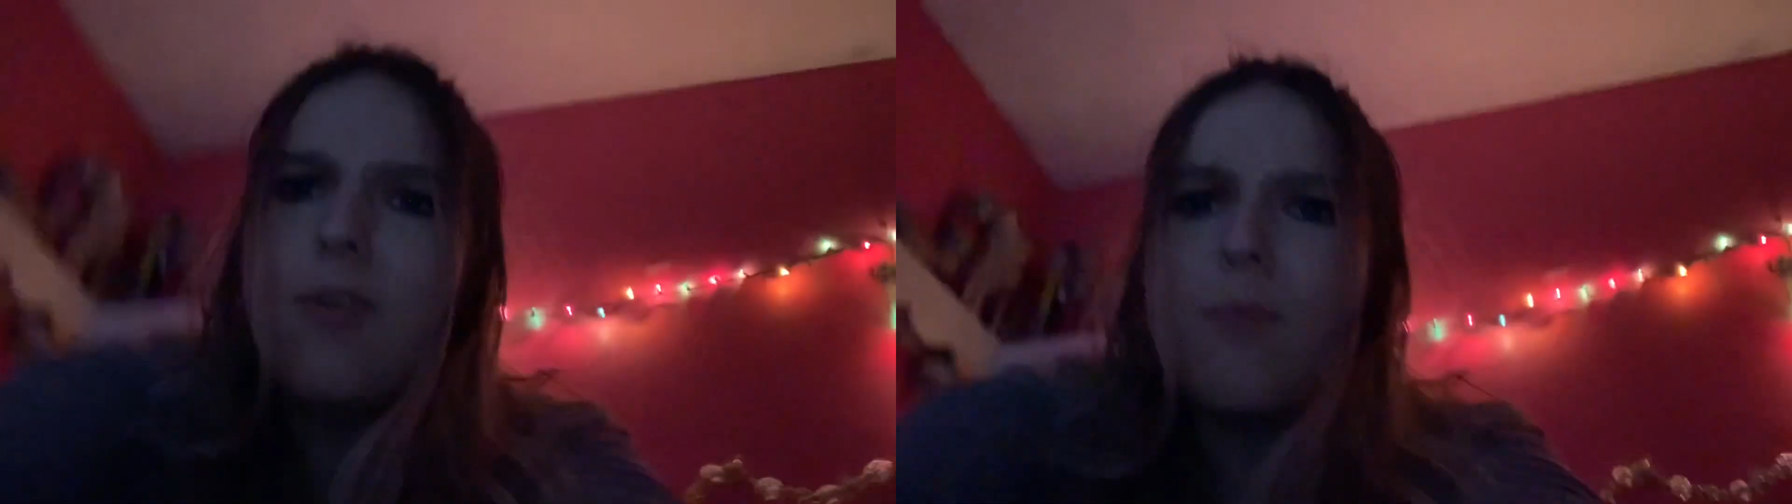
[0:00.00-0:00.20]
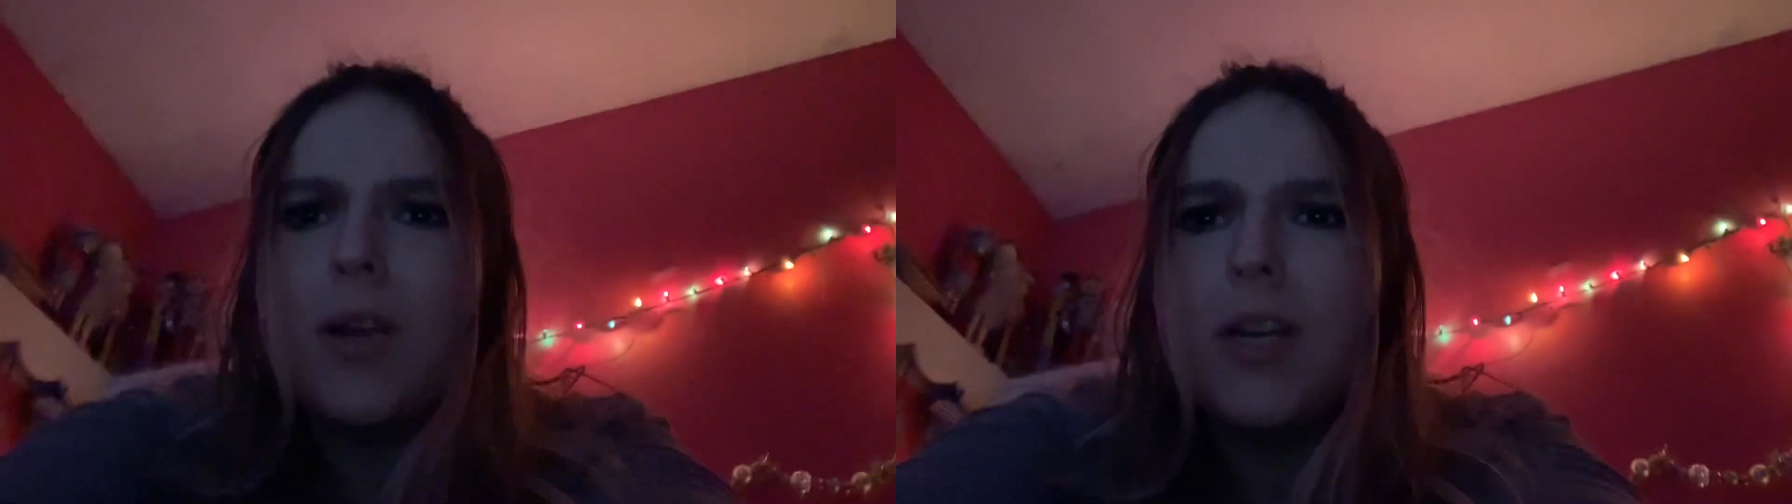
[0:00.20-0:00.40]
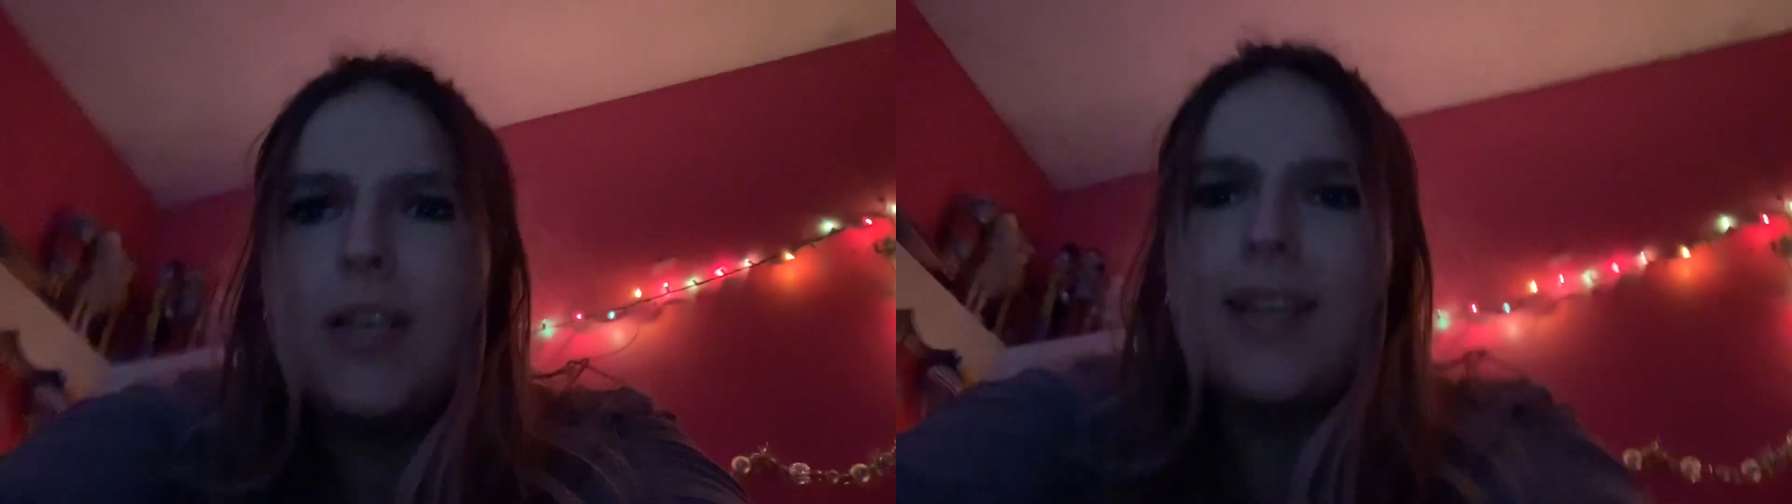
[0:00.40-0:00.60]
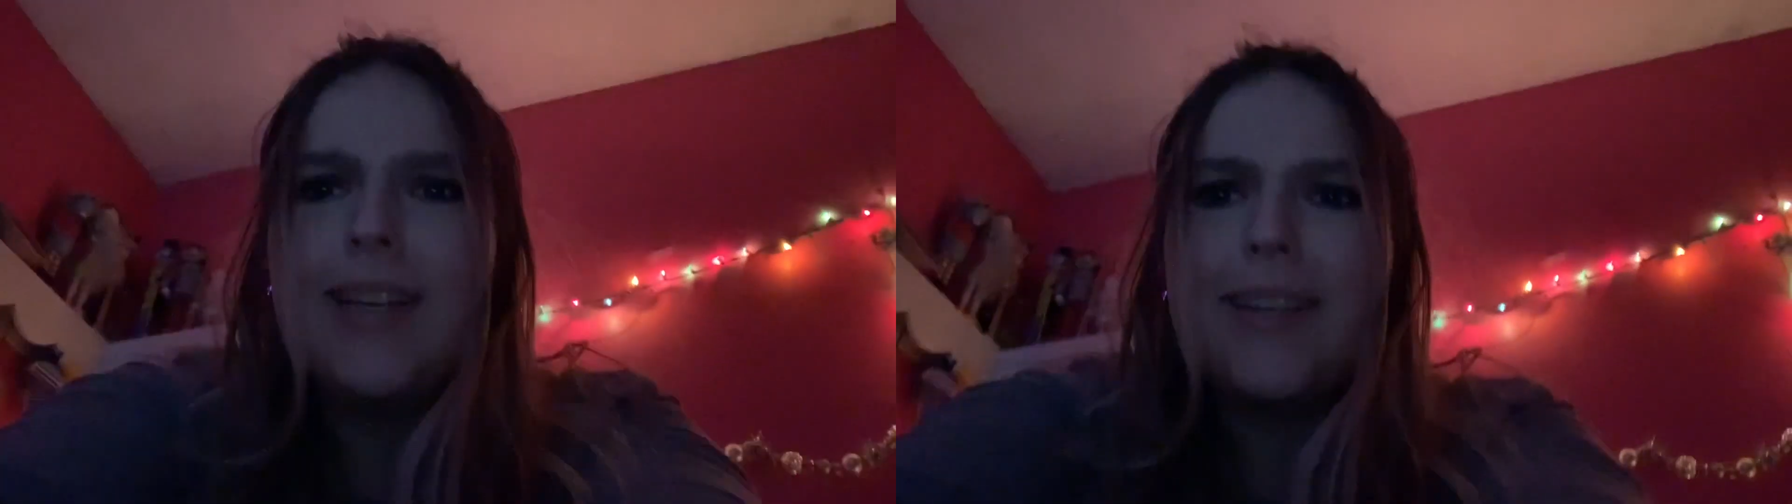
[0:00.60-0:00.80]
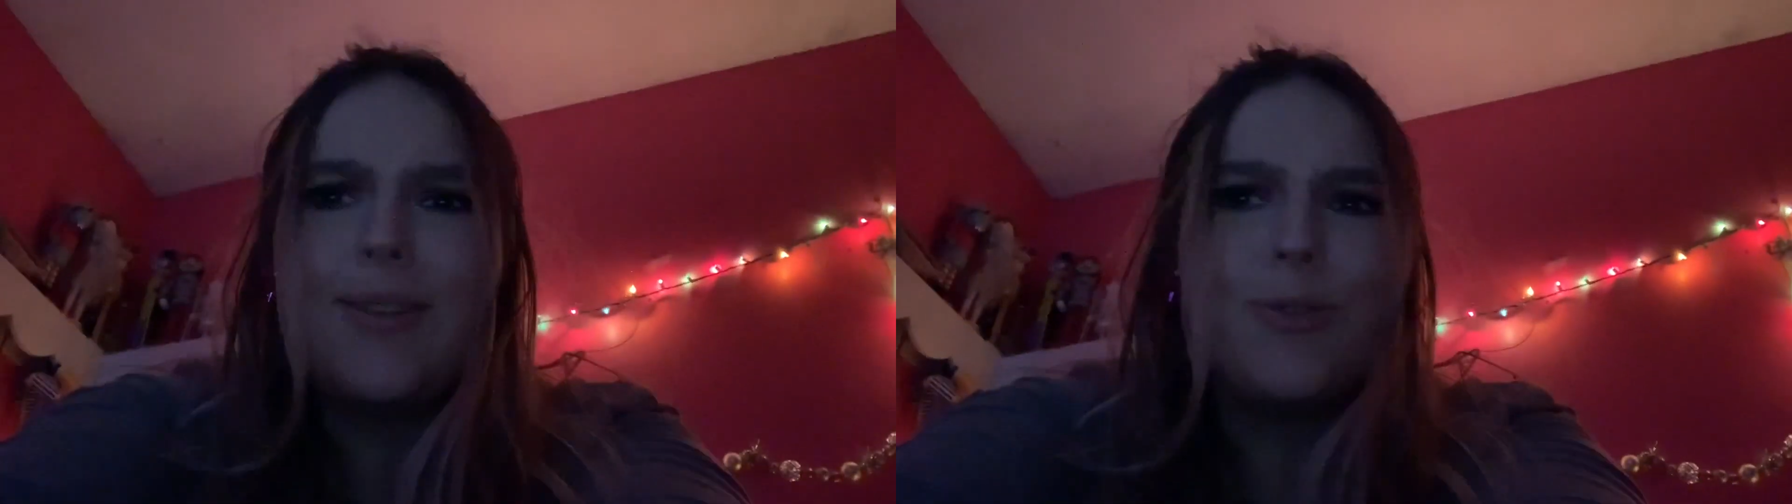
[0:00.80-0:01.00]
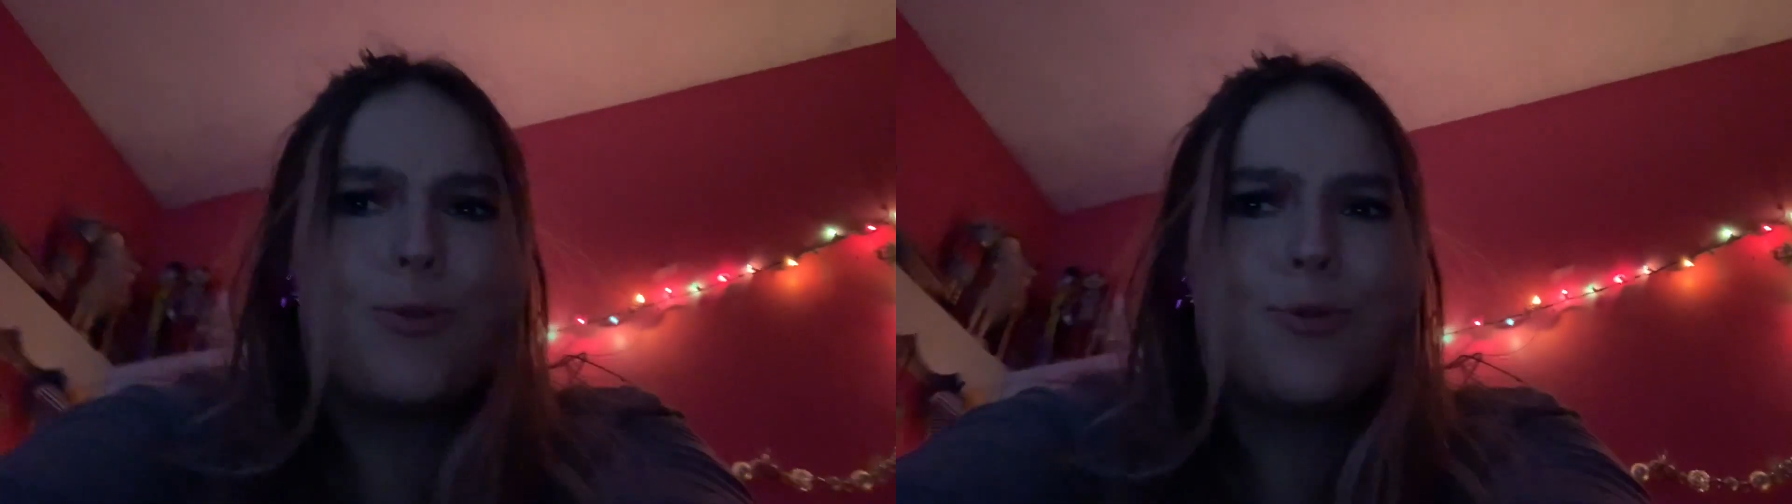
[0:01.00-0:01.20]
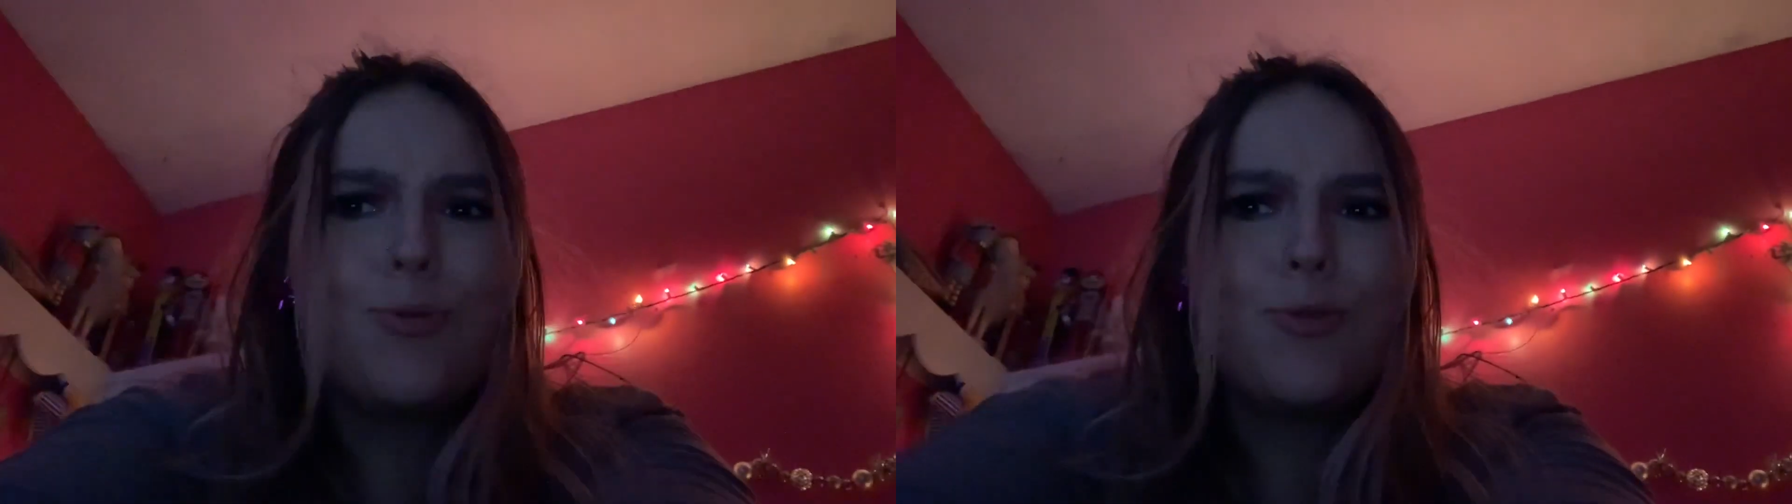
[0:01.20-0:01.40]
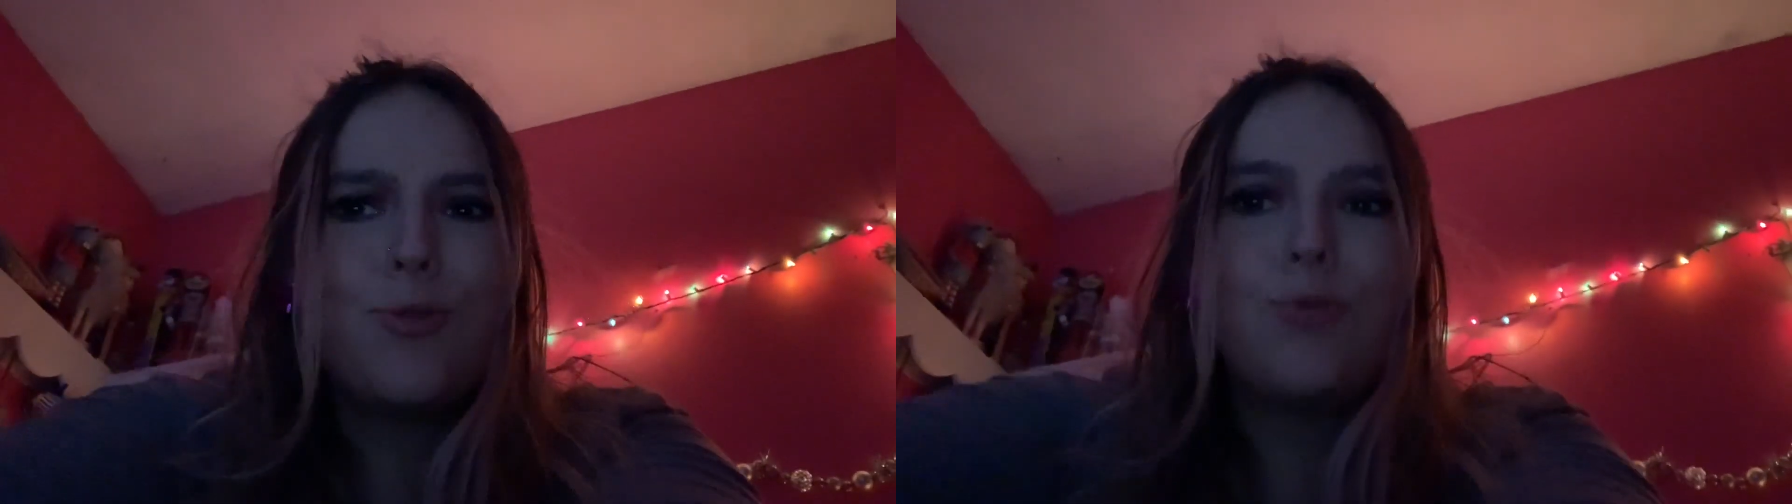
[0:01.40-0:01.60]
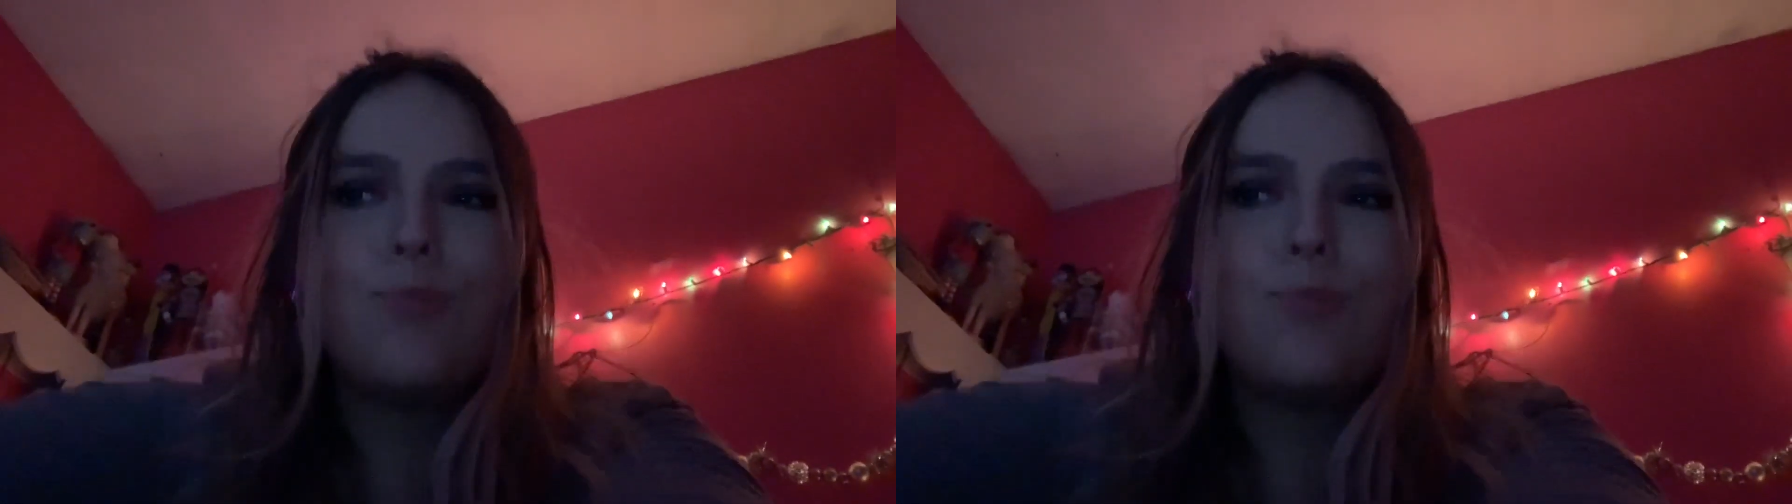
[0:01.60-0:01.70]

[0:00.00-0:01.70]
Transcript: work is